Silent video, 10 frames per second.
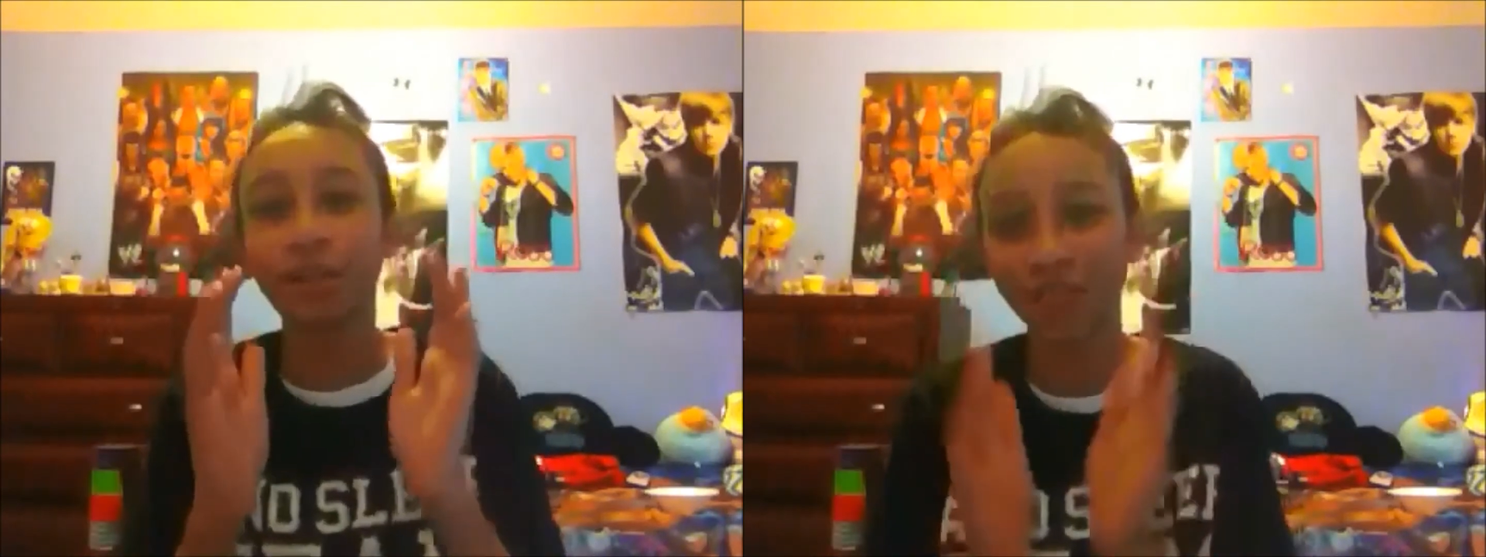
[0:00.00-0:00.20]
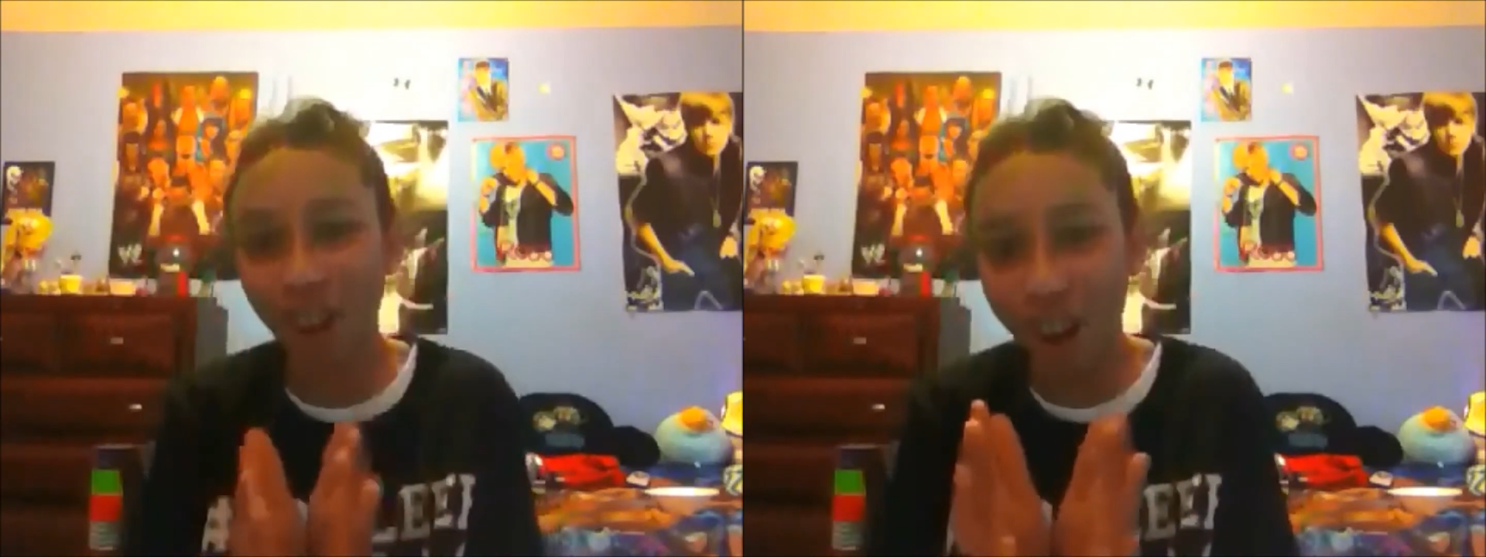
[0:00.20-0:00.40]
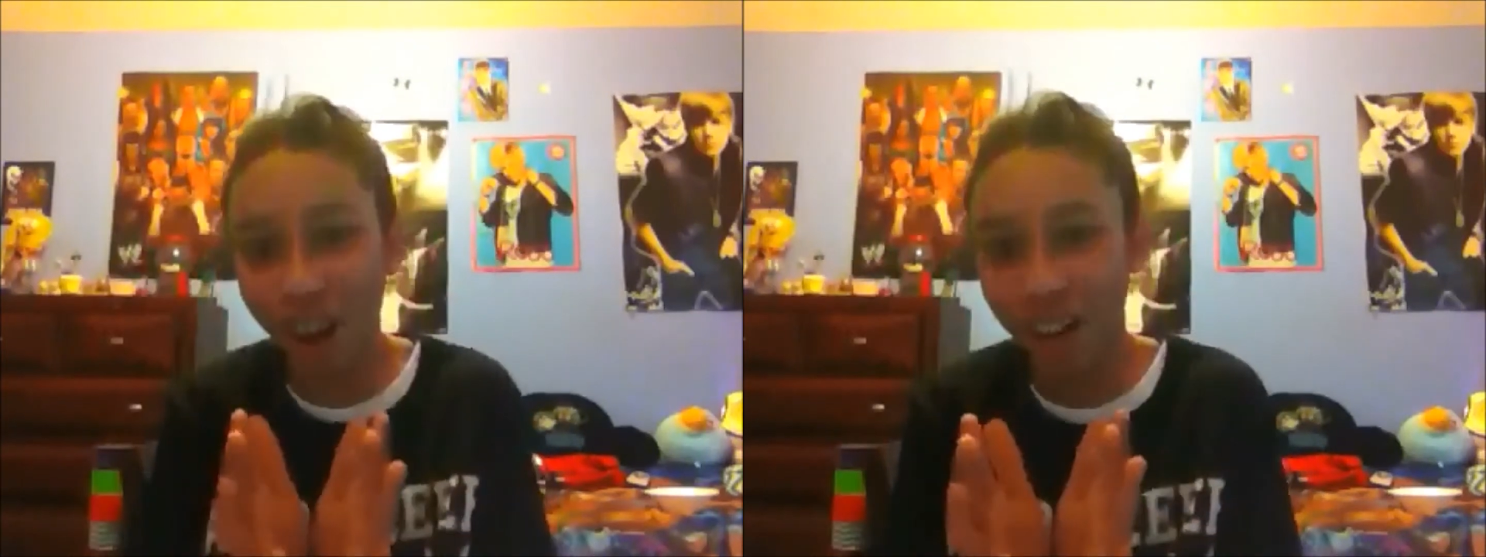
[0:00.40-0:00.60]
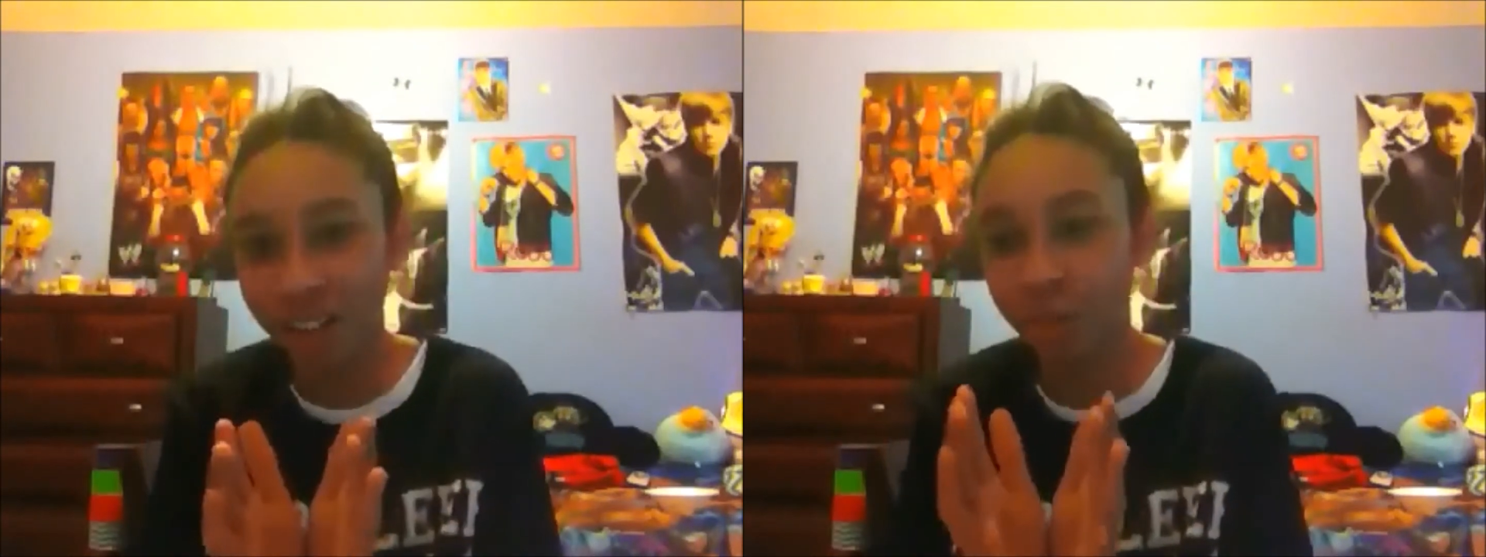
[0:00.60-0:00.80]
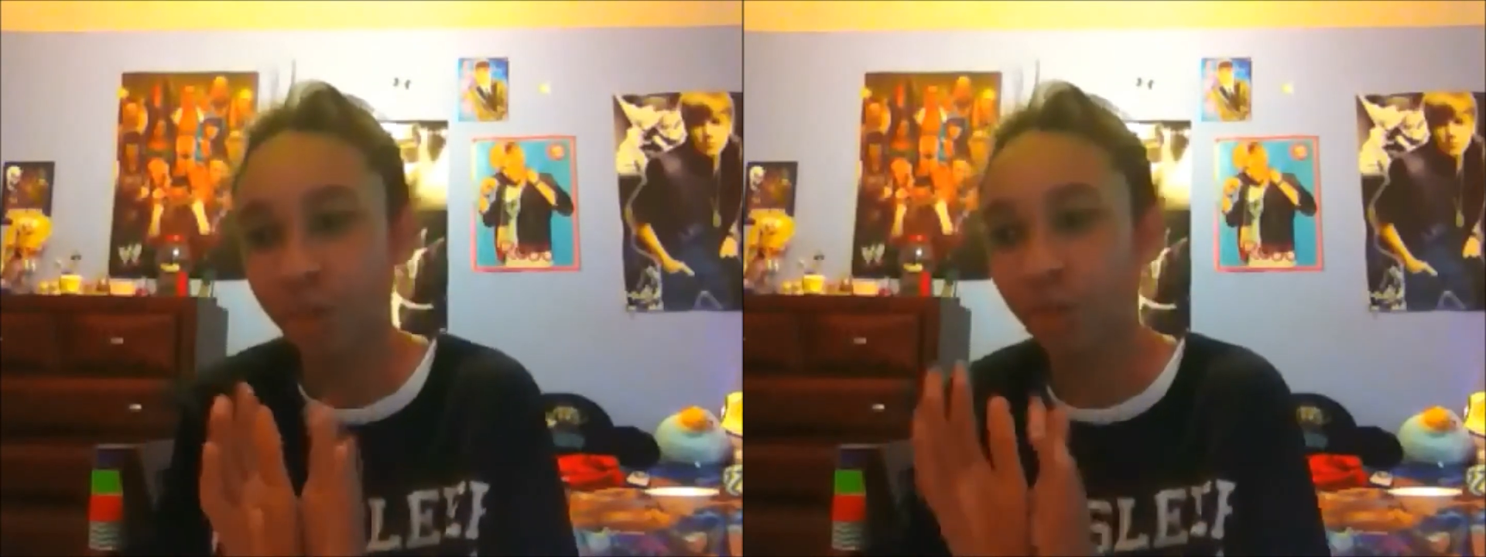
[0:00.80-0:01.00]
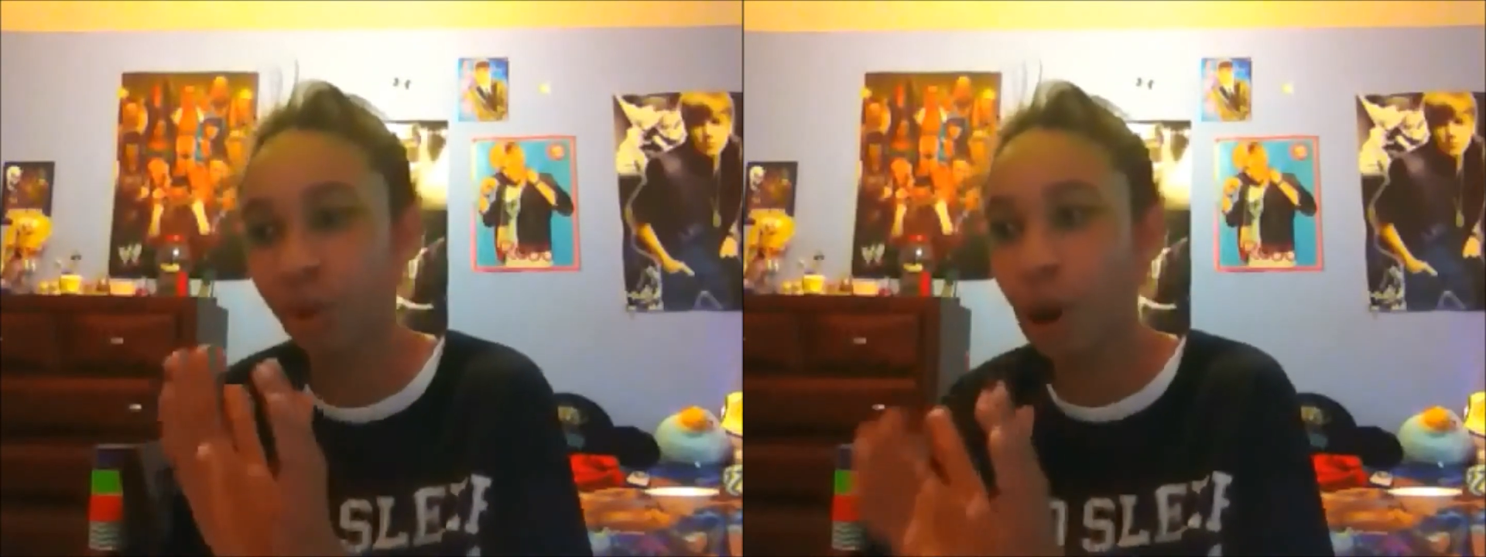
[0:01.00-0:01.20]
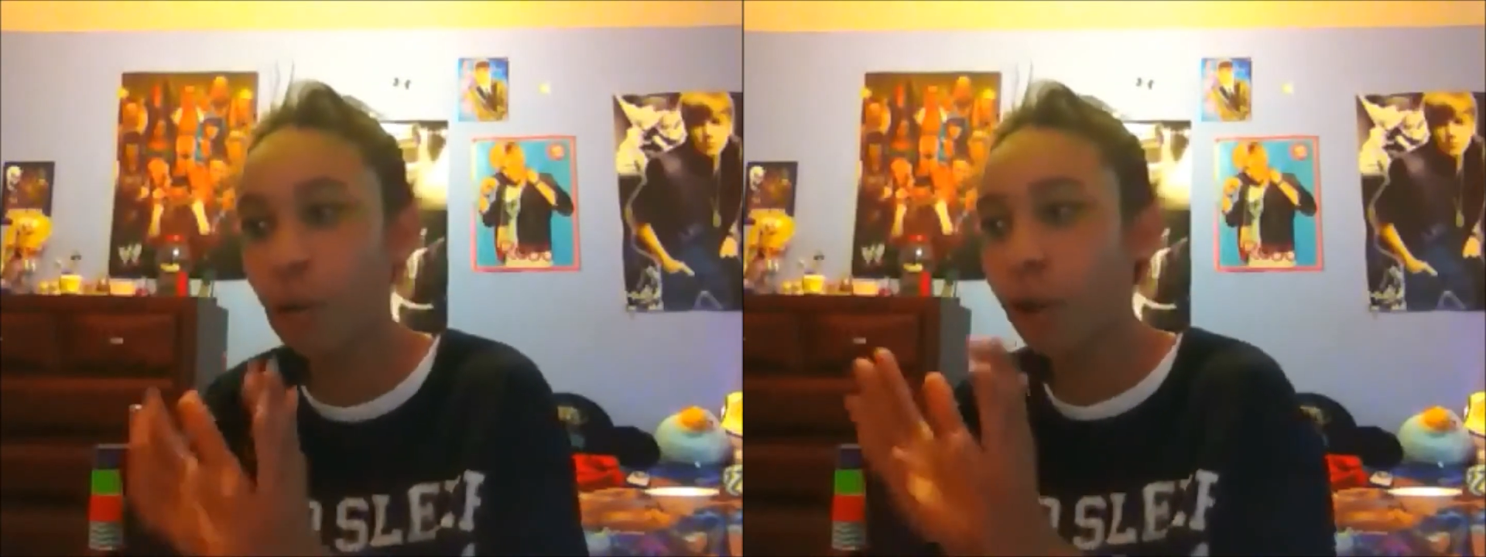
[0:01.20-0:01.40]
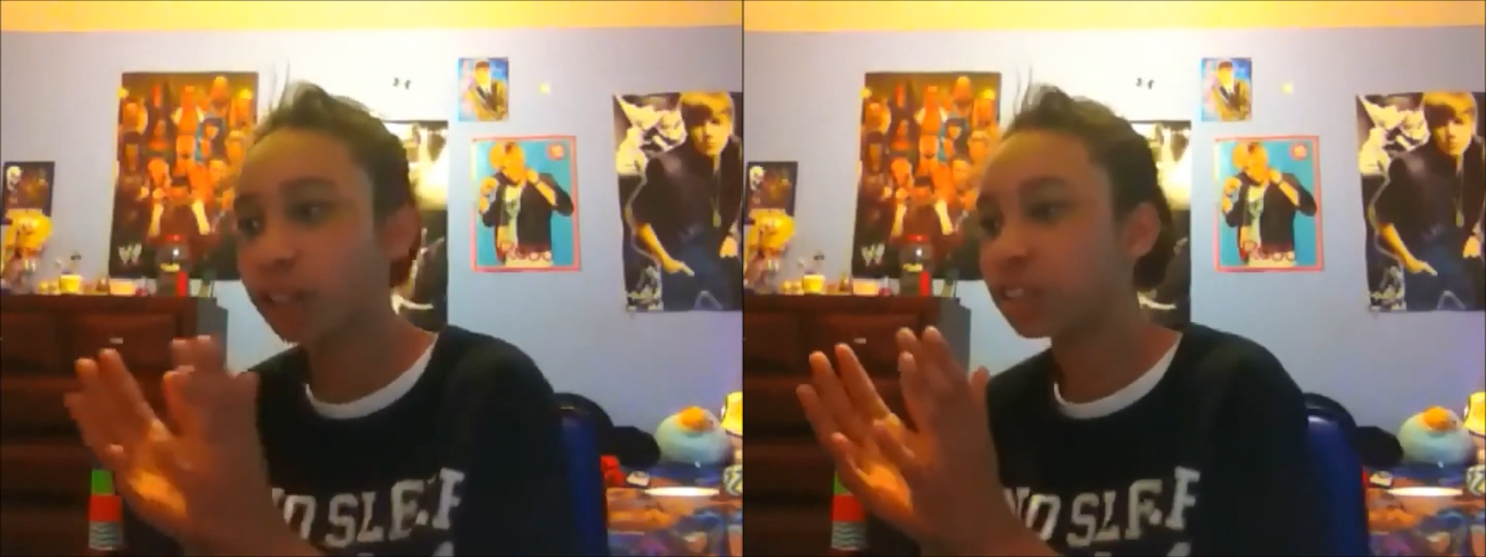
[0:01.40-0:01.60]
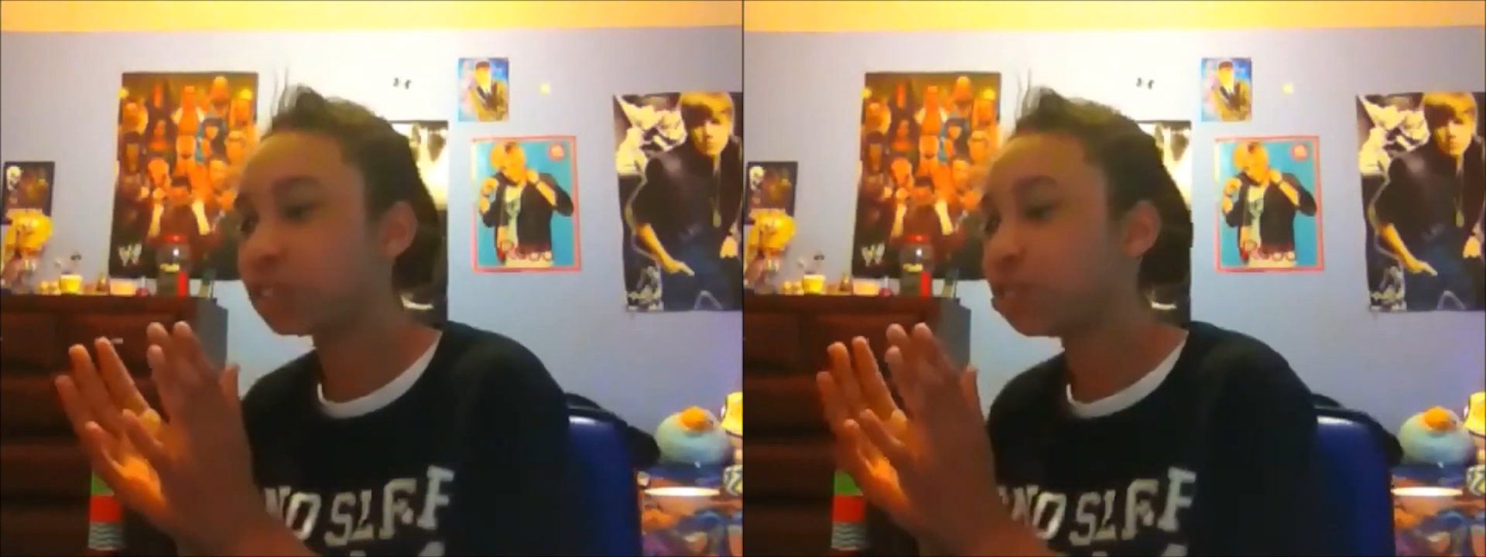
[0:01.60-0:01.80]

vlogs before